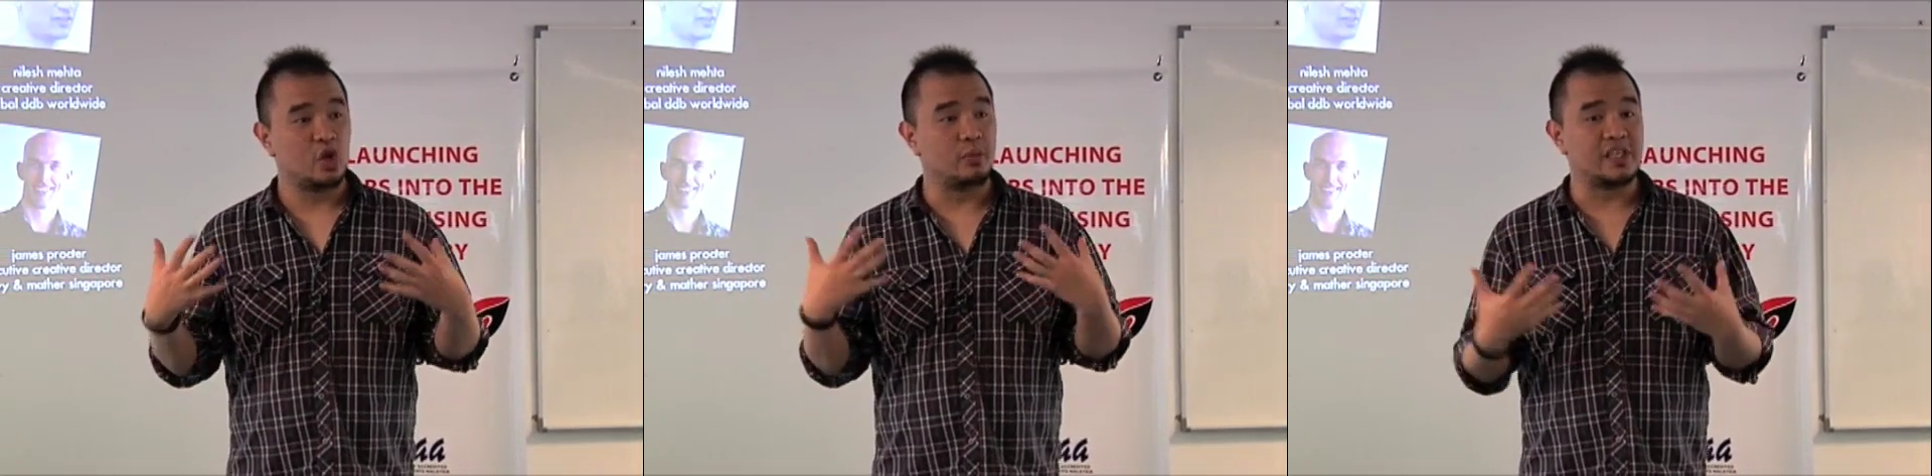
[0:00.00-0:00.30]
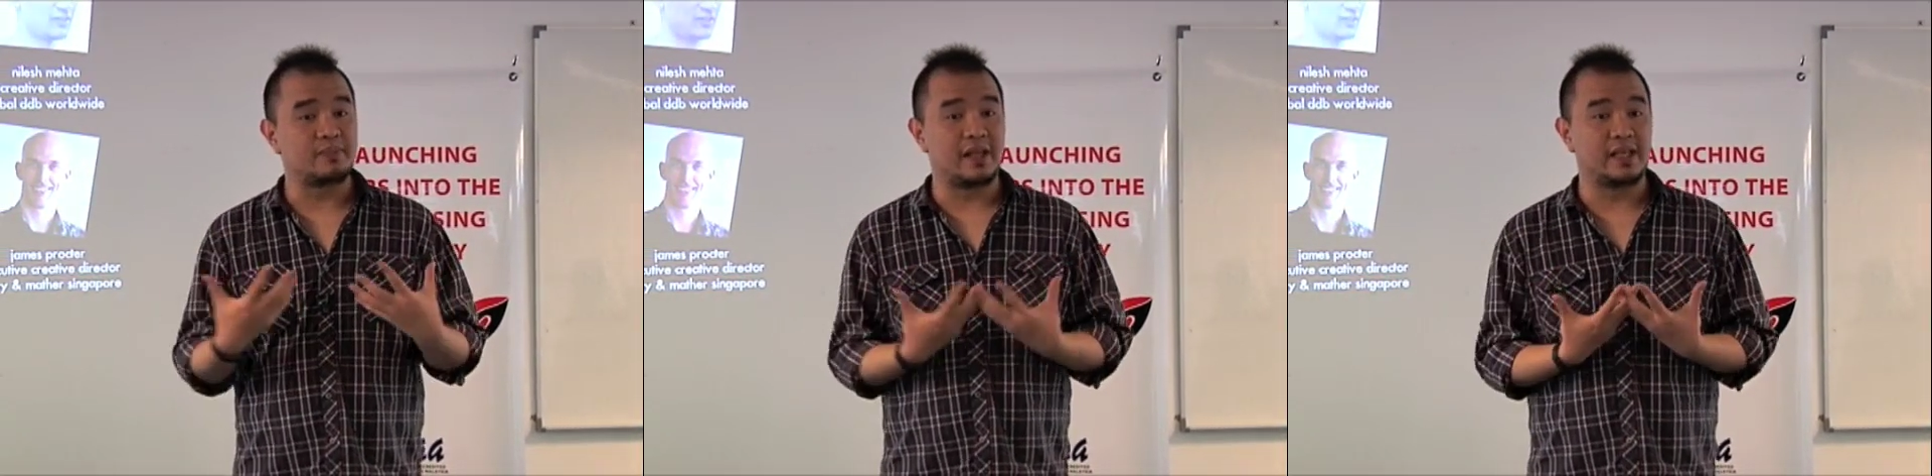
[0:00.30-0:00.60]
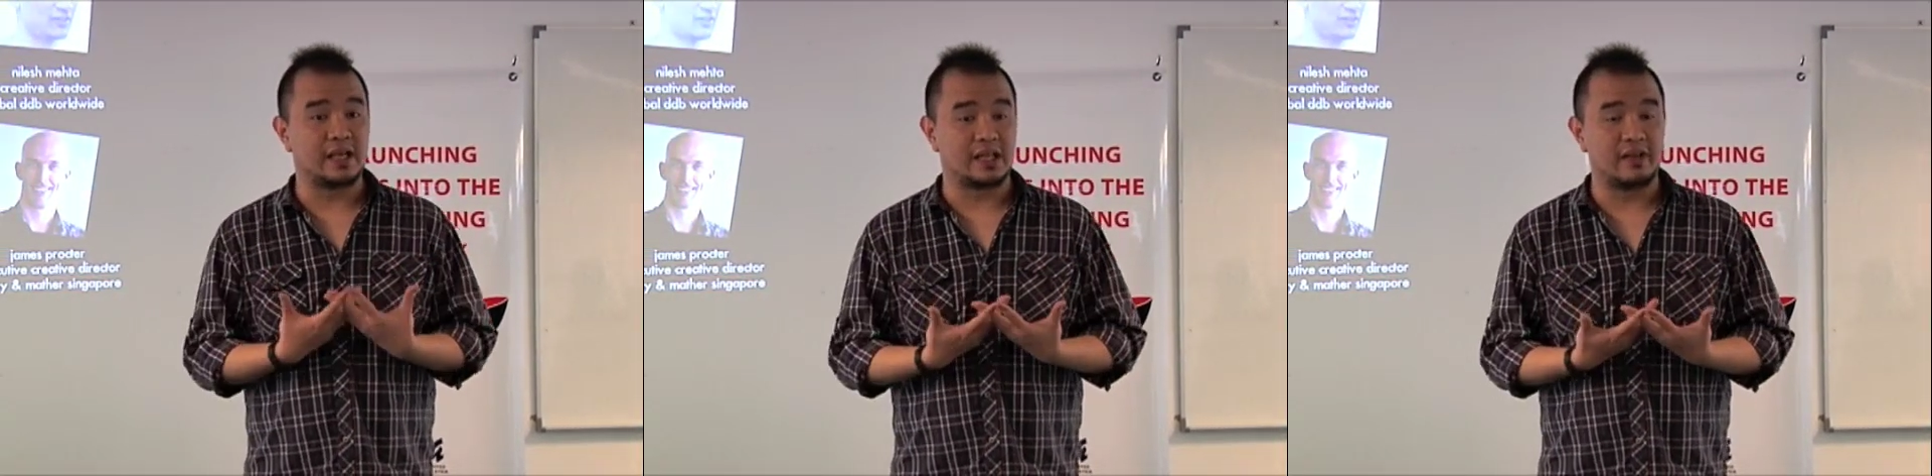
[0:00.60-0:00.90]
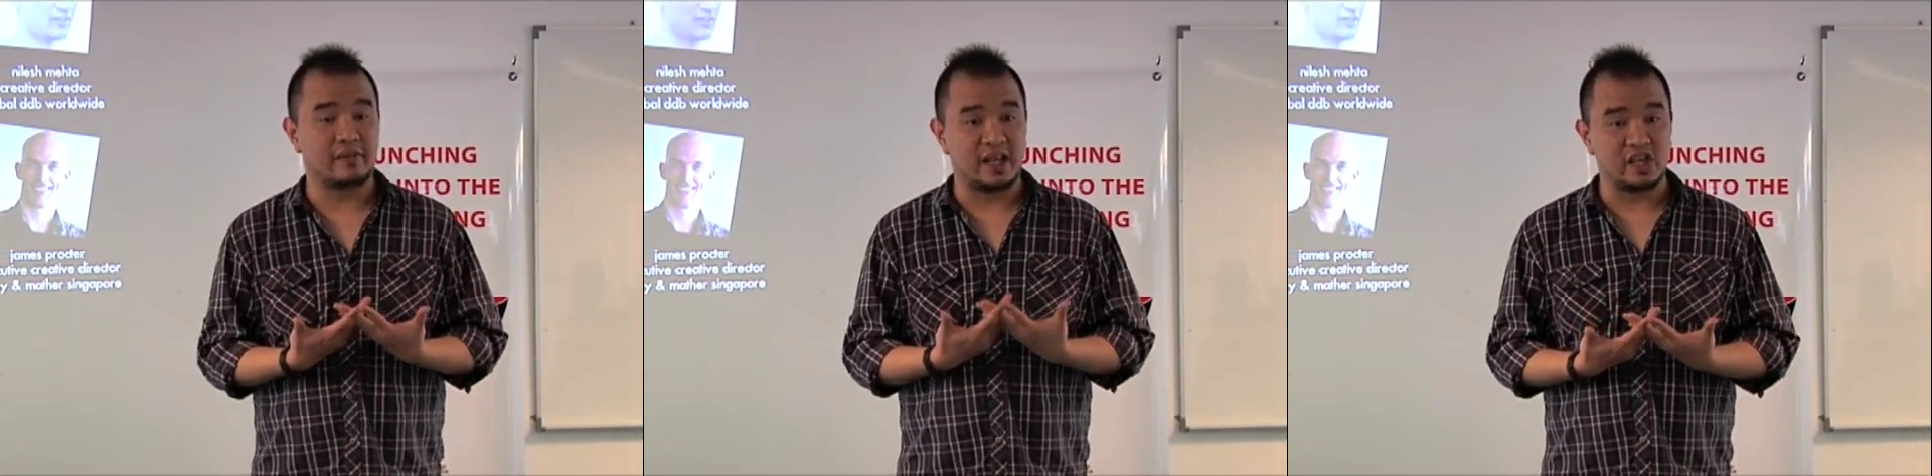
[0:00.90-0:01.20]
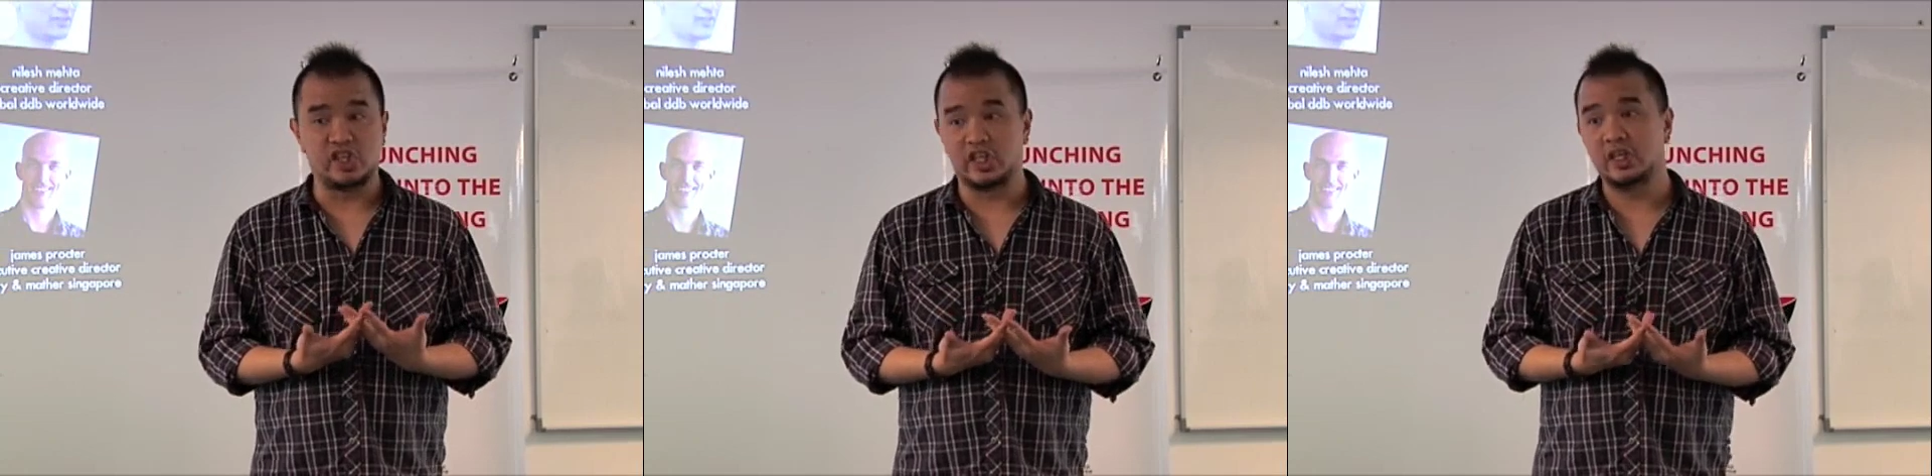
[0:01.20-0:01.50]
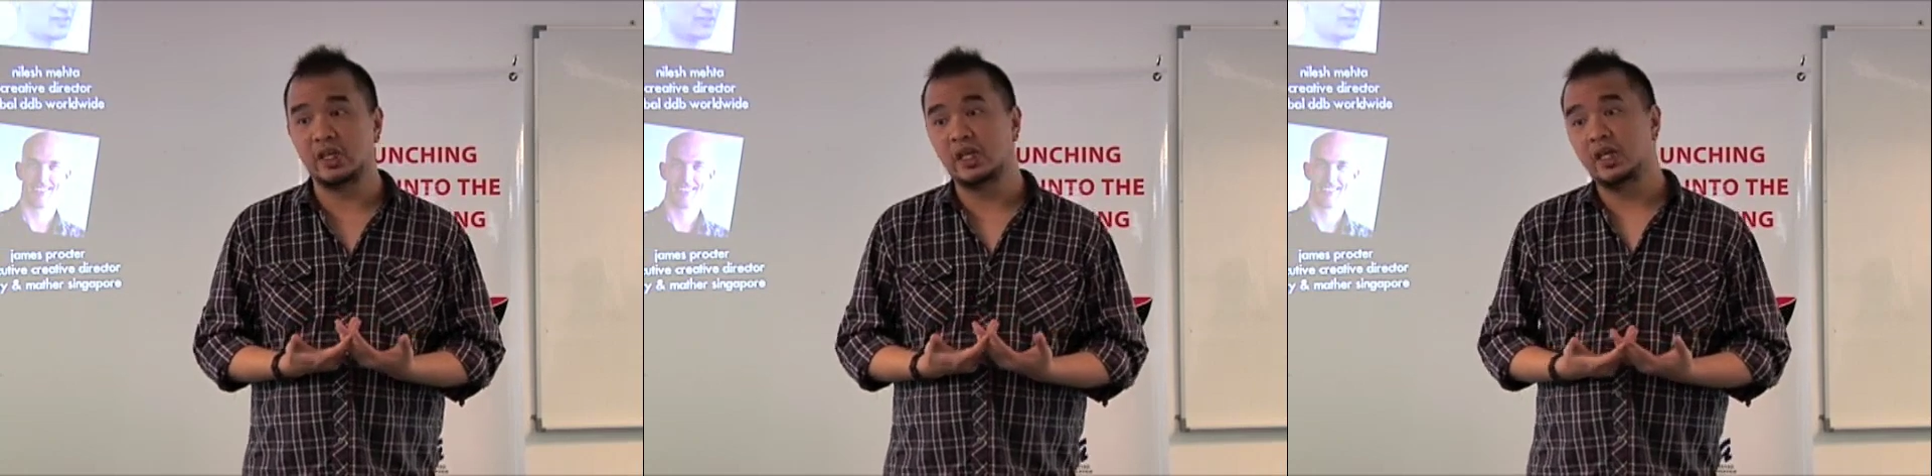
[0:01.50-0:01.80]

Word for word: you'll be spending a lot of energy